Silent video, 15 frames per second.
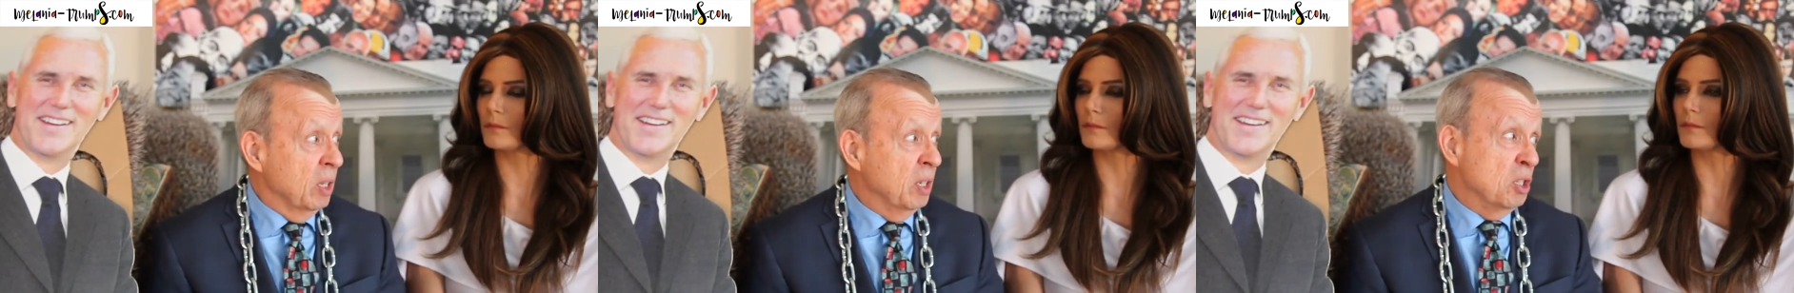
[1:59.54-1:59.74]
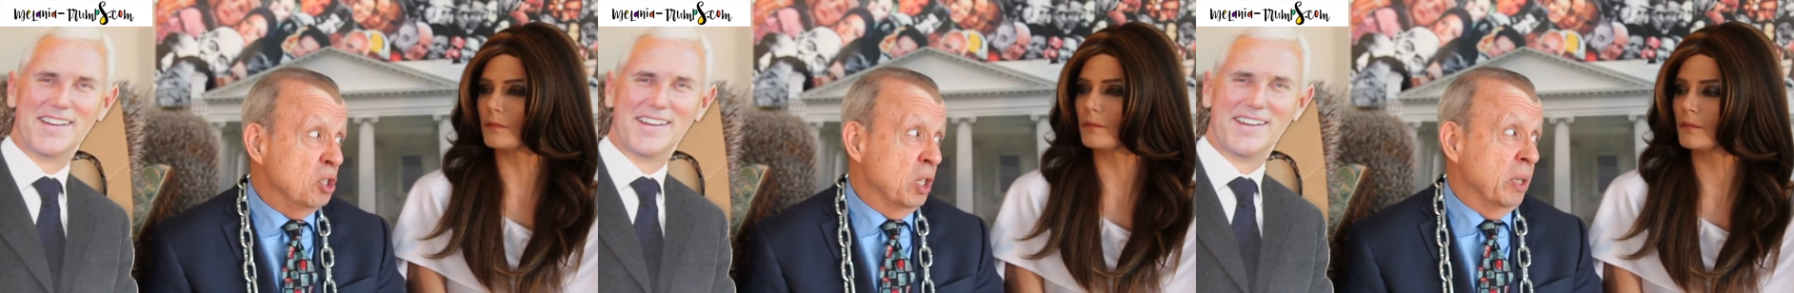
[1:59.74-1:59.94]
Speaker 1: an
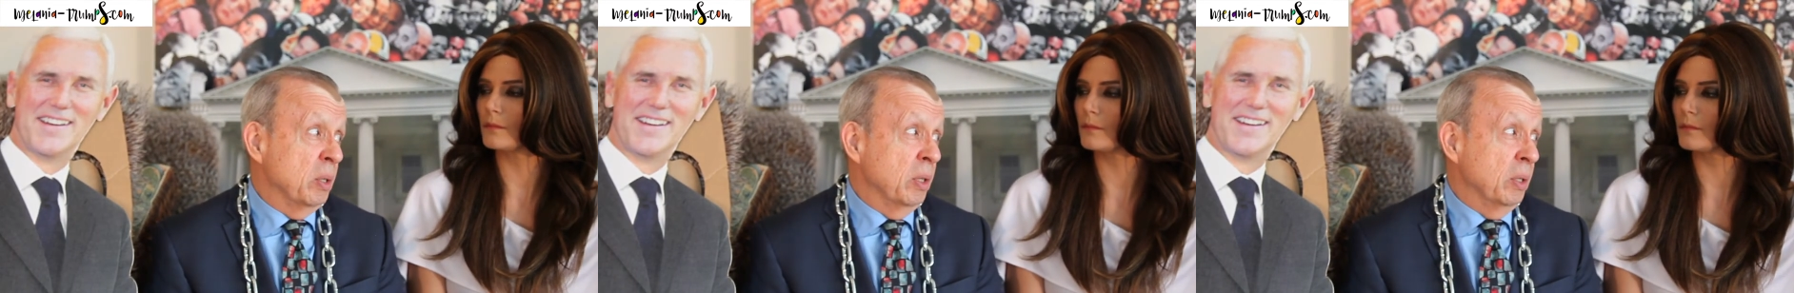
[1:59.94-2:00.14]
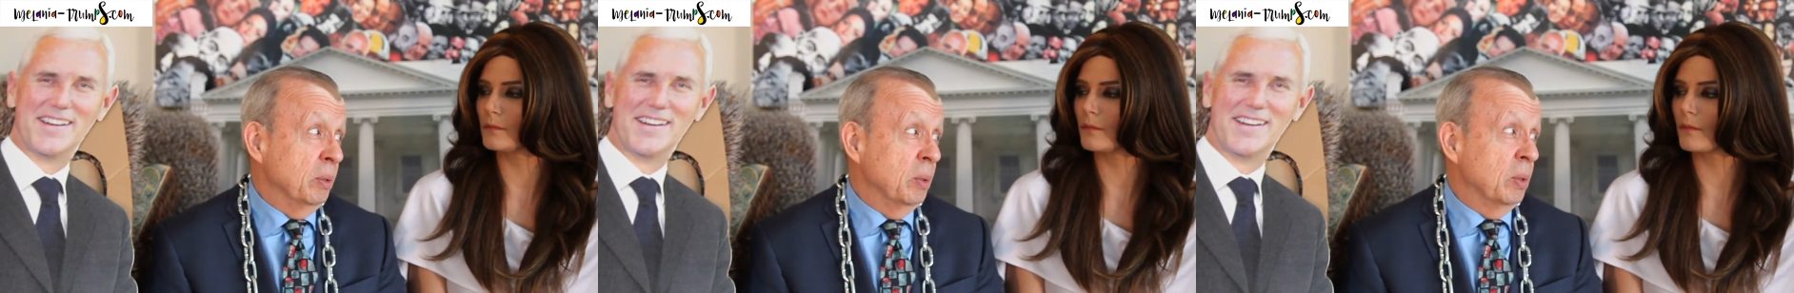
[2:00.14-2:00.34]
agenda.
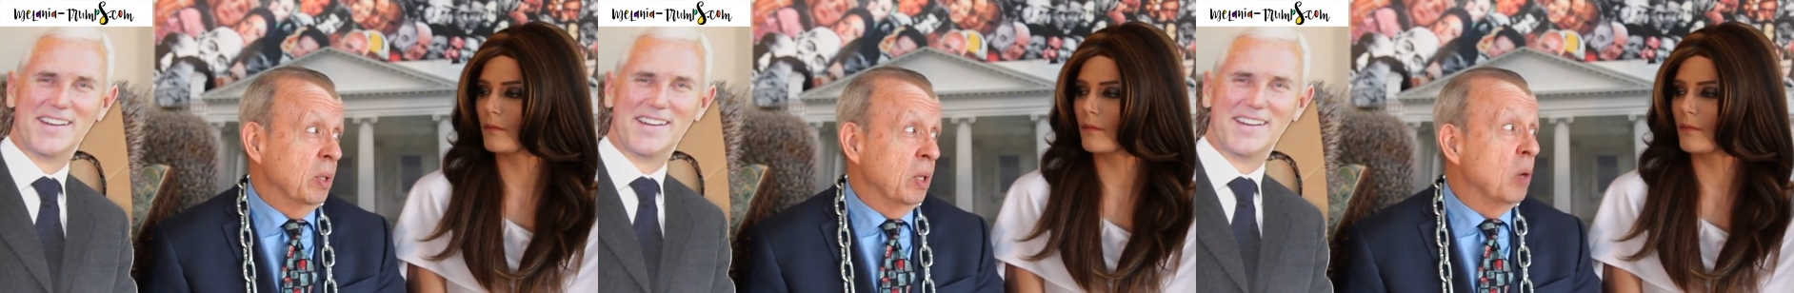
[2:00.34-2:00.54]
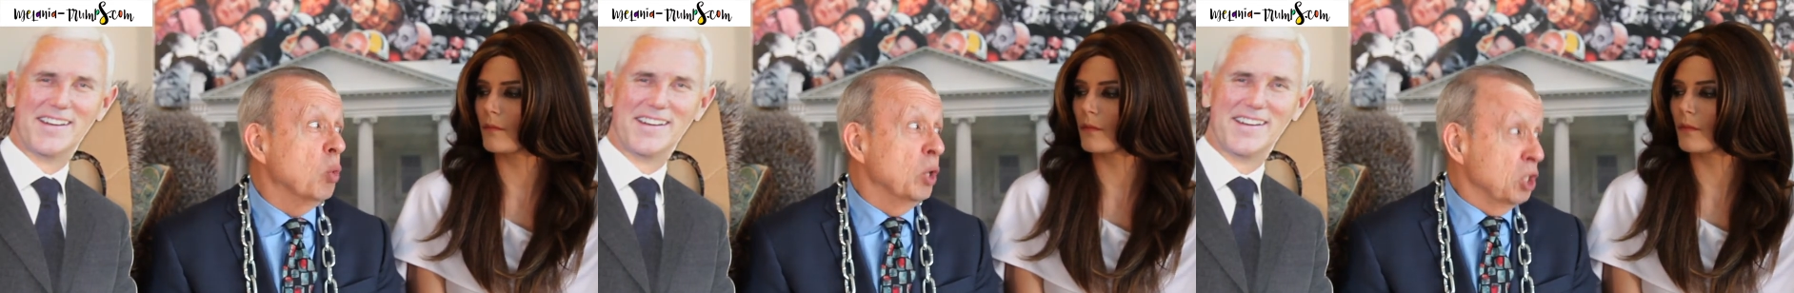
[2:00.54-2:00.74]

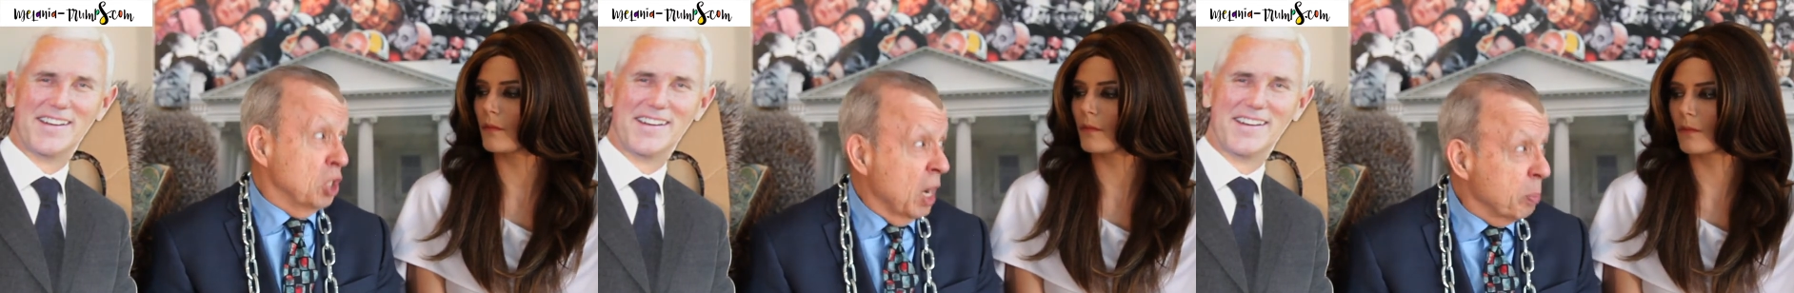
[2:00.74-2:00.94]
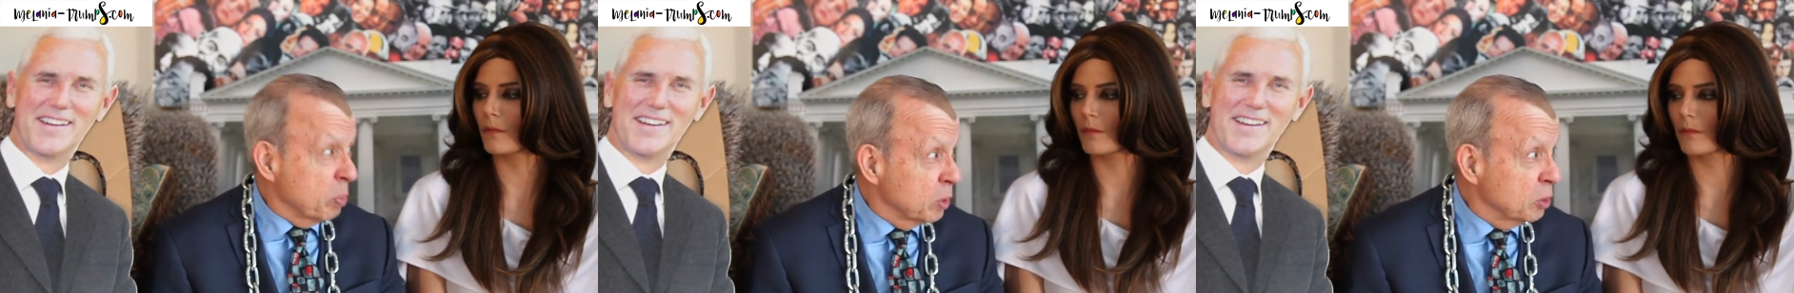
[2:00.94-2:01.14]
Agenda. Which I
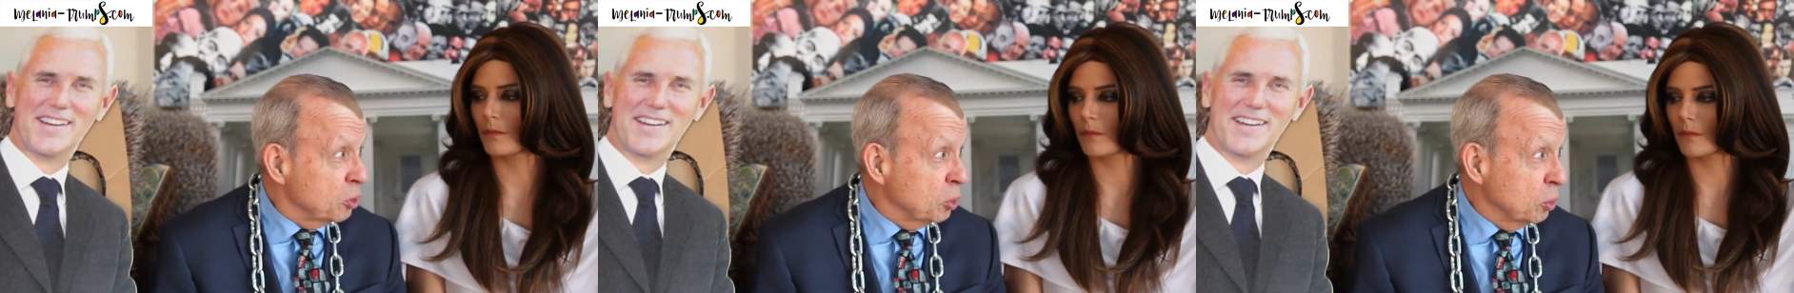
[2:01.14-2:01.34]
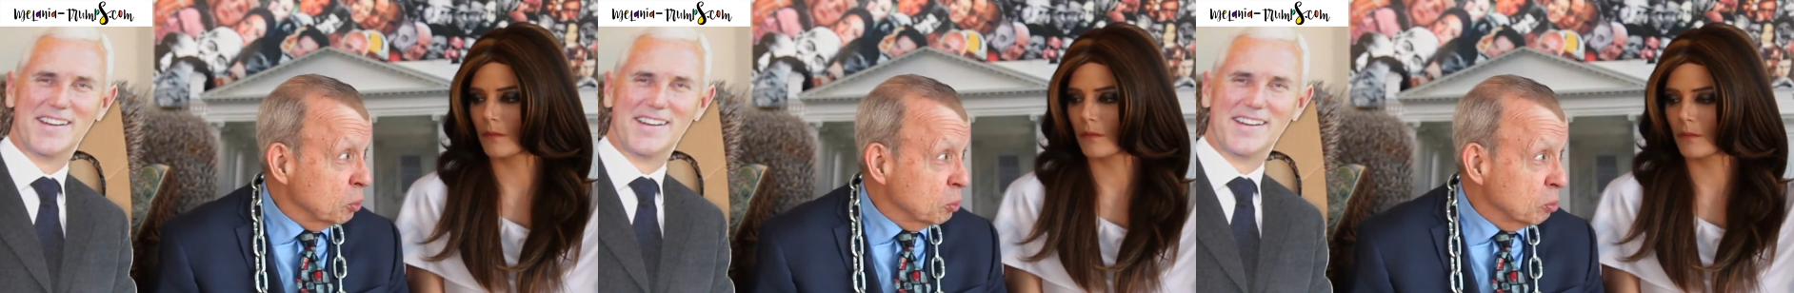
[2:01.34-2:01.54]

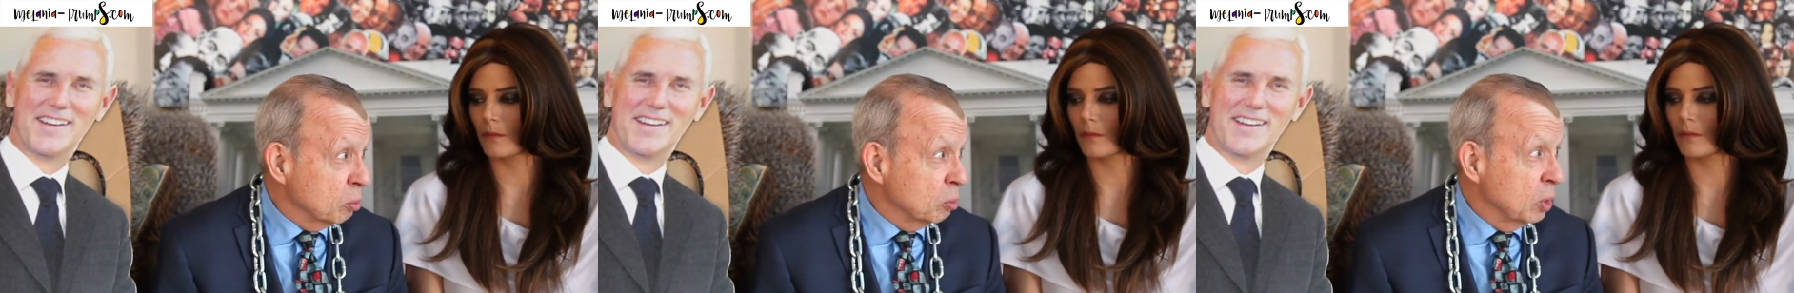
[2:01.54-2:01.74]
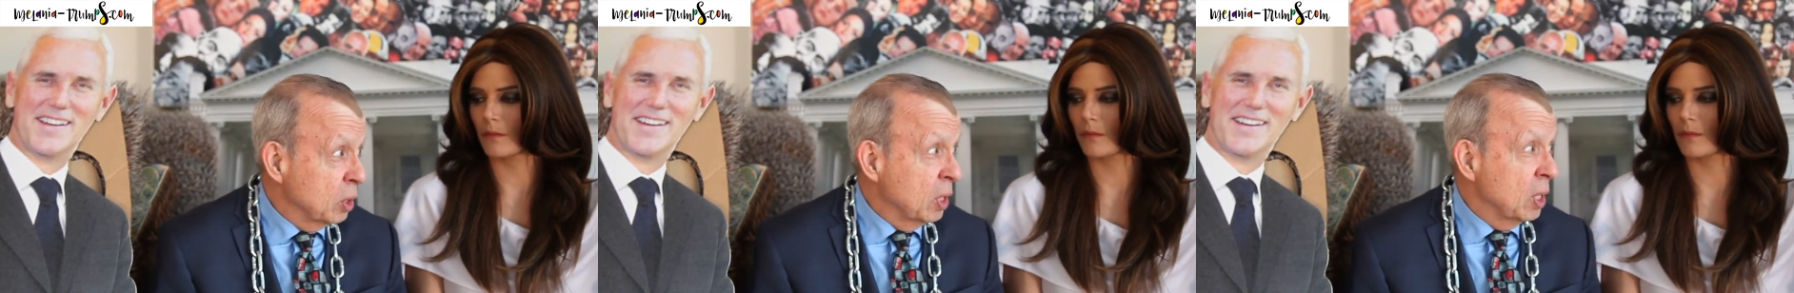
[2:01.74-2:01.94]
pursue.
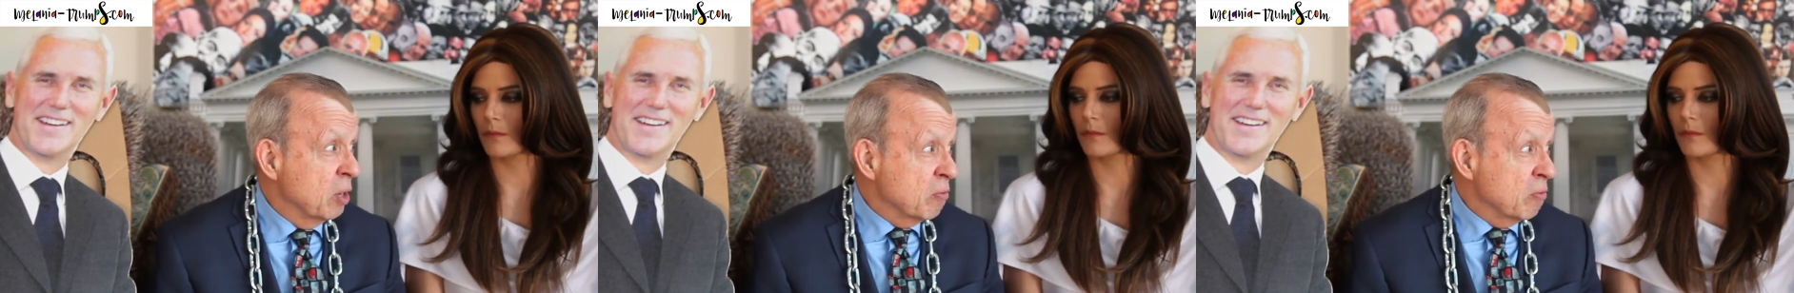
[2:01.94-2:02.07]
Yeah.